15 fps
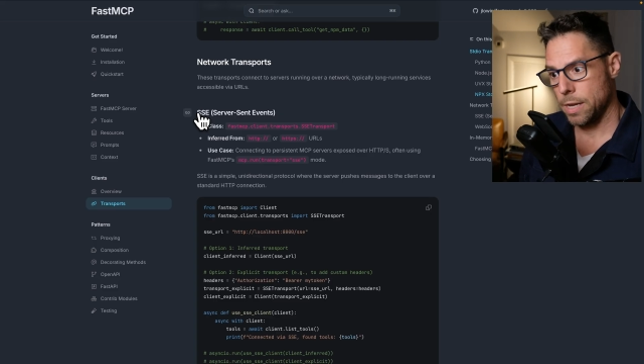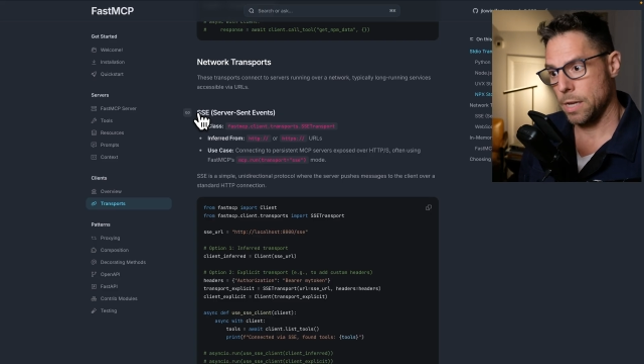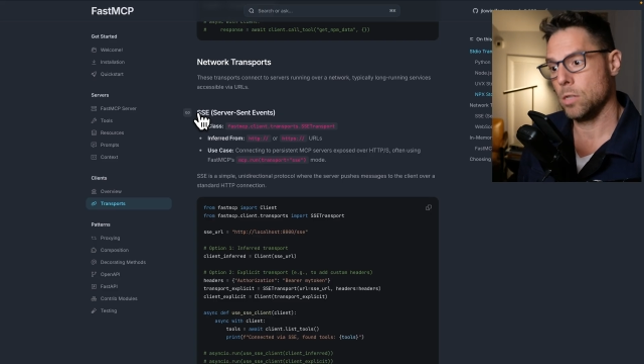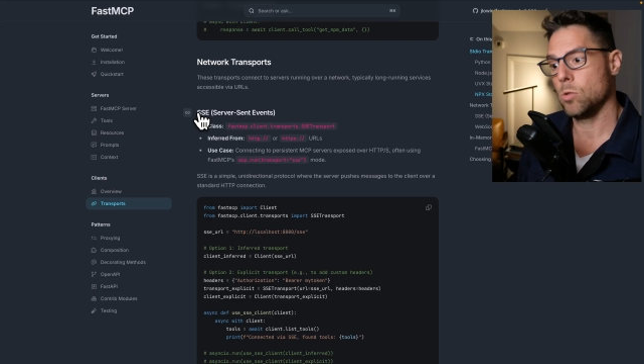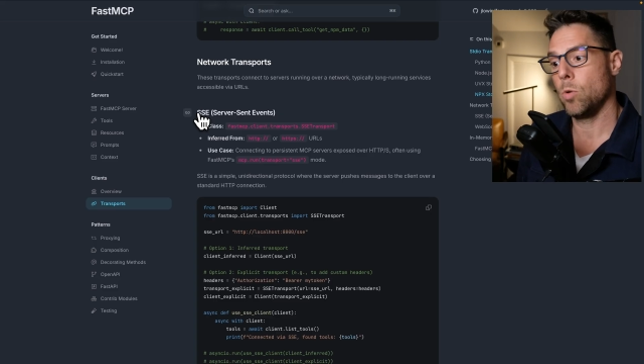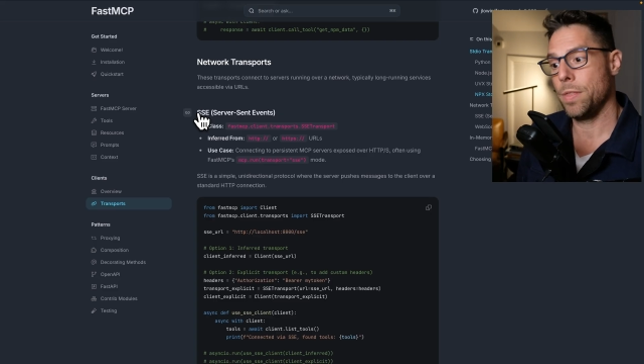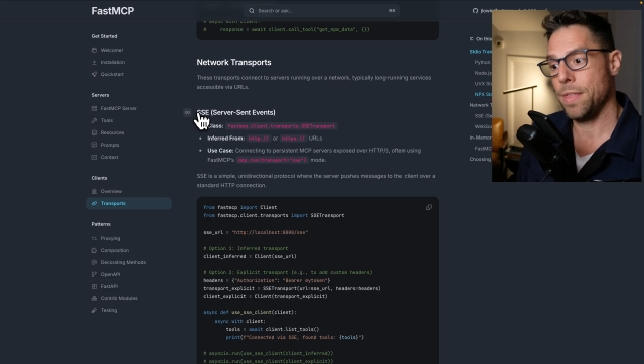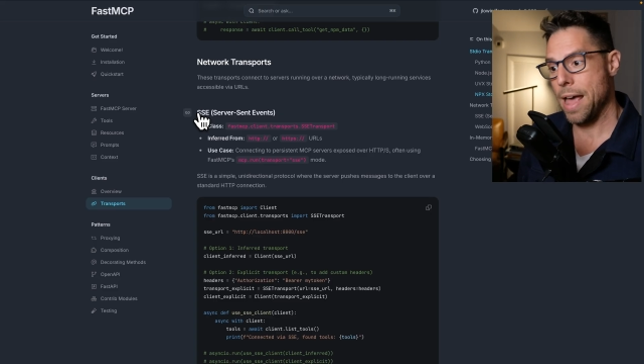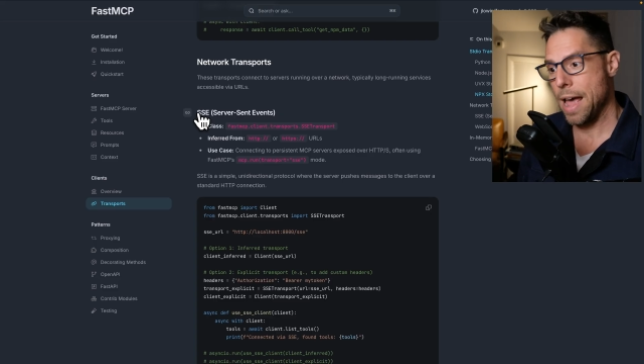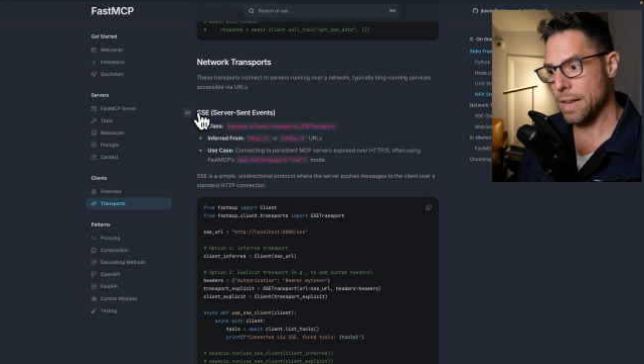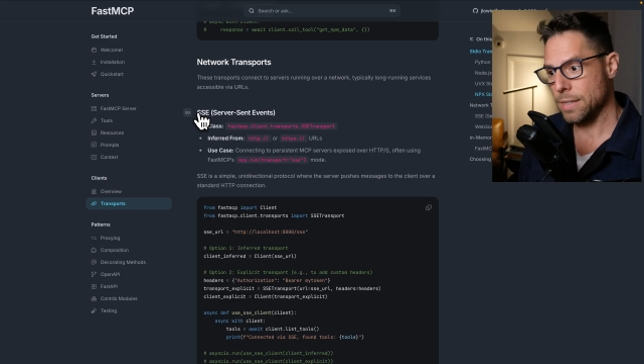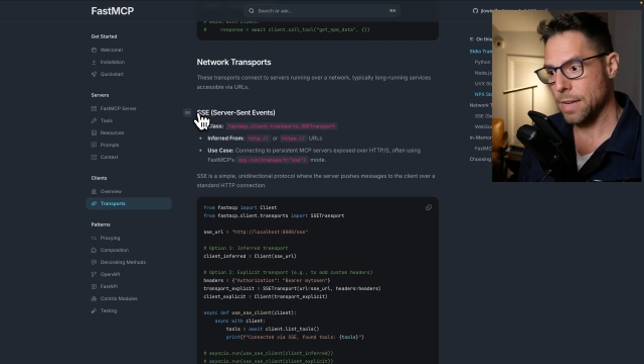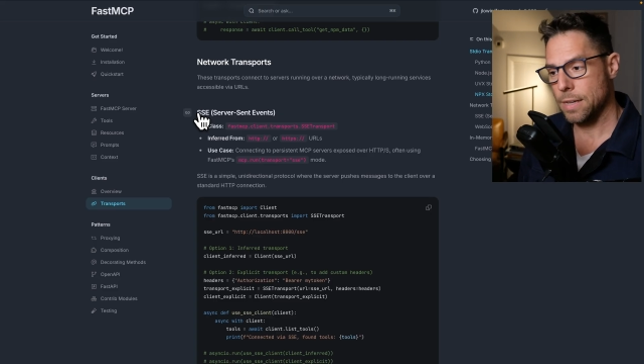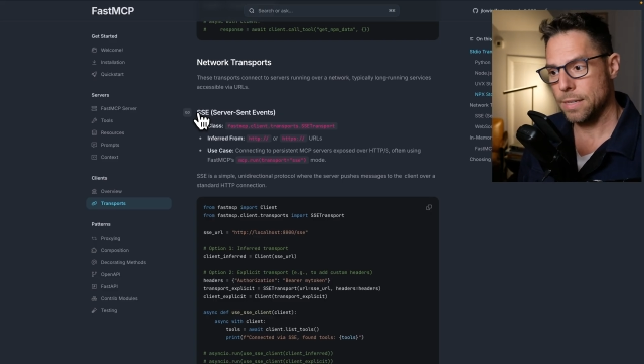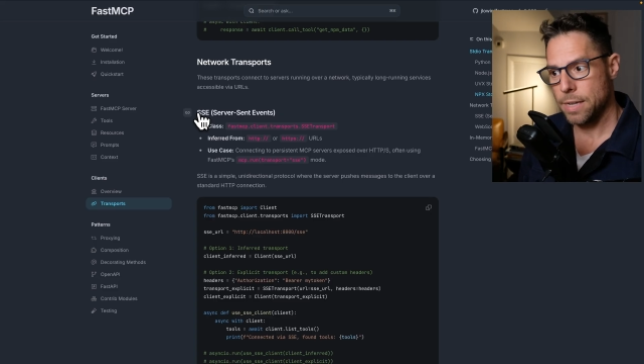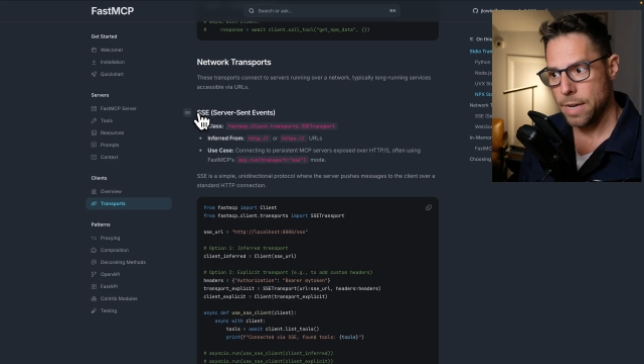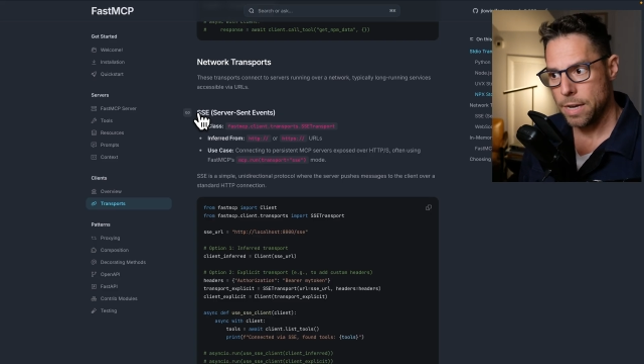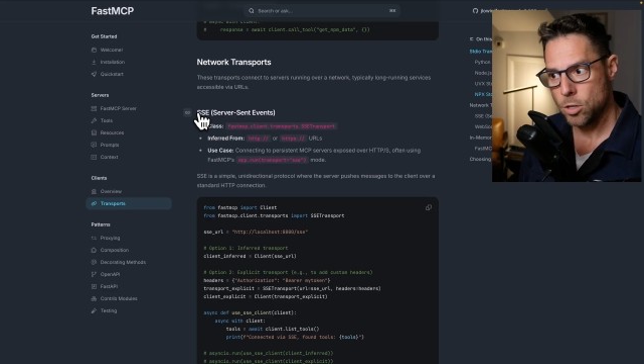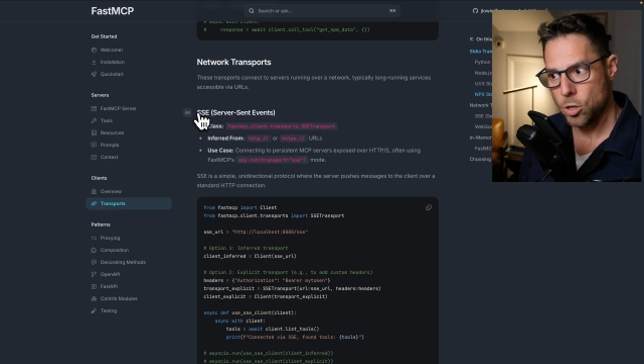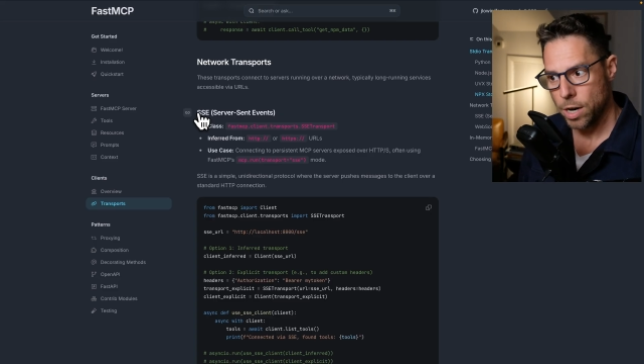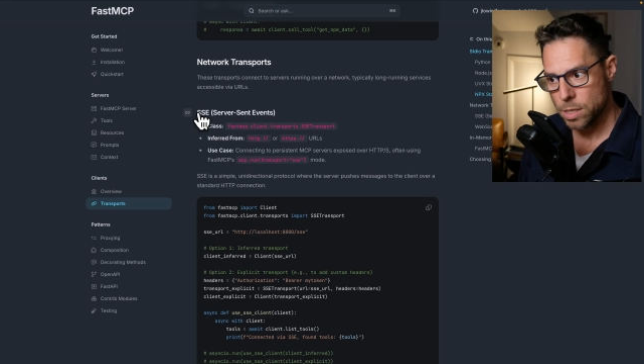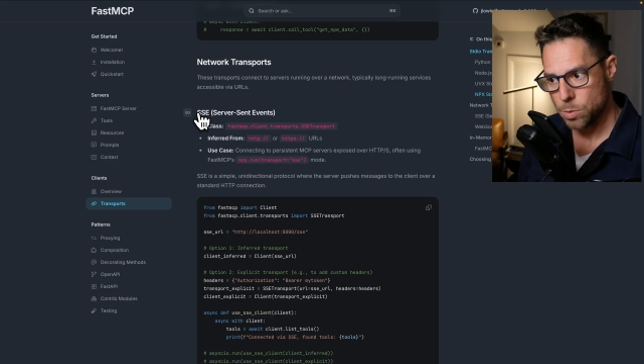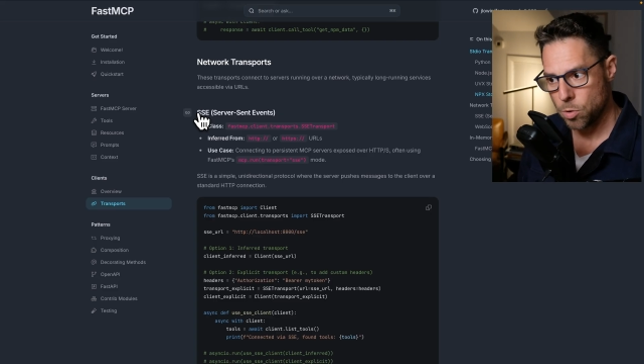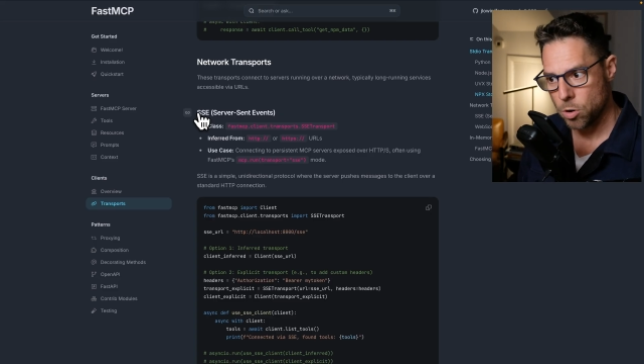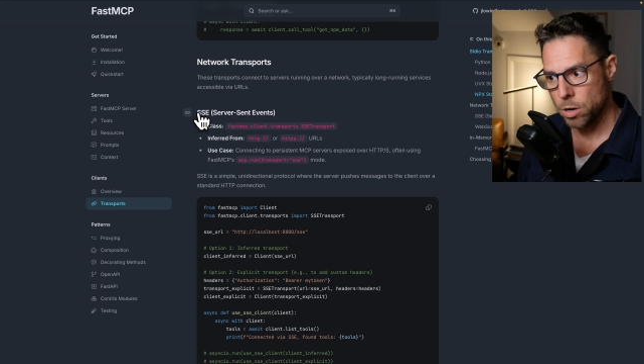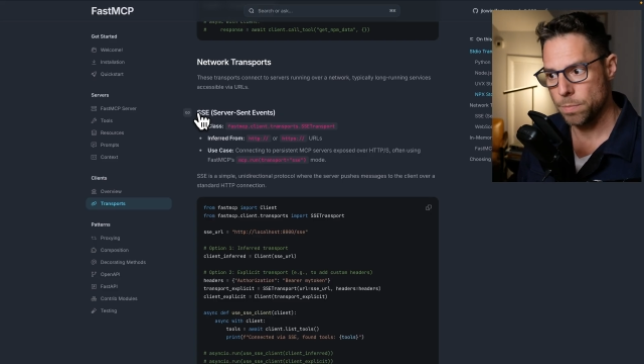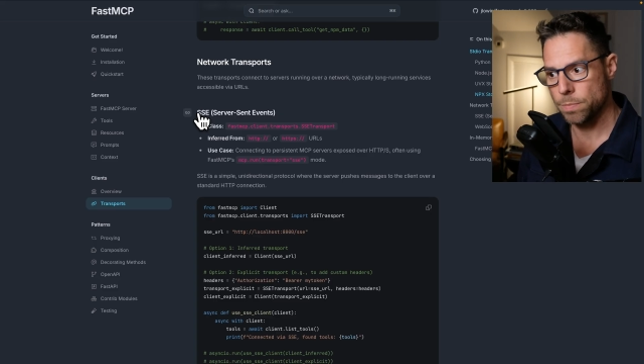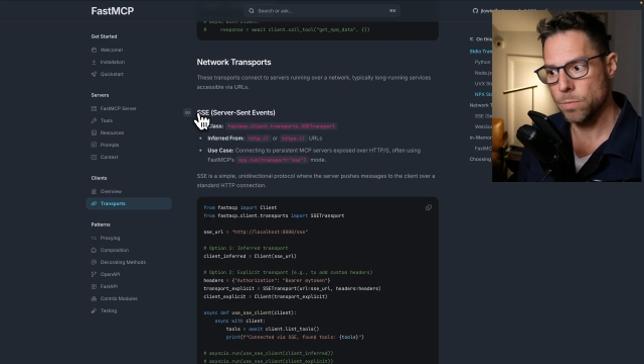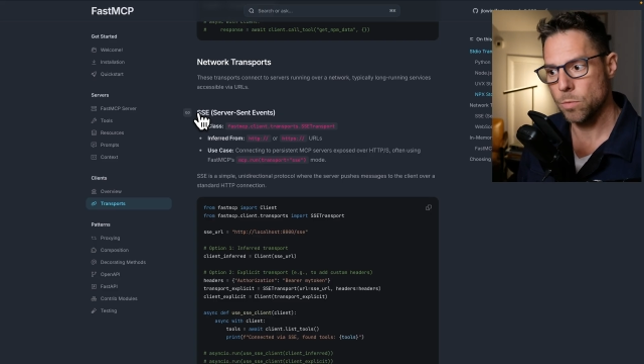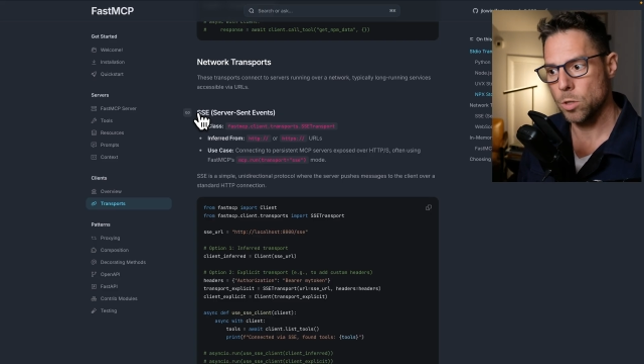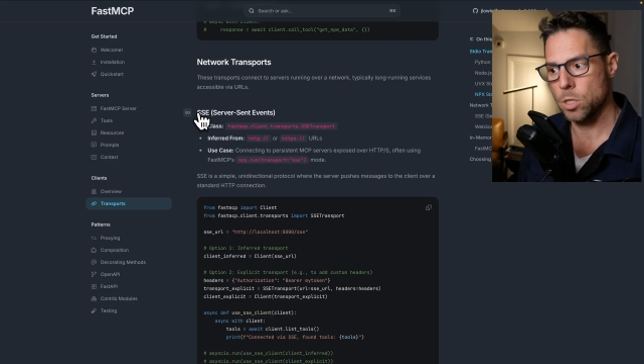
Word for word: is with SSE transport,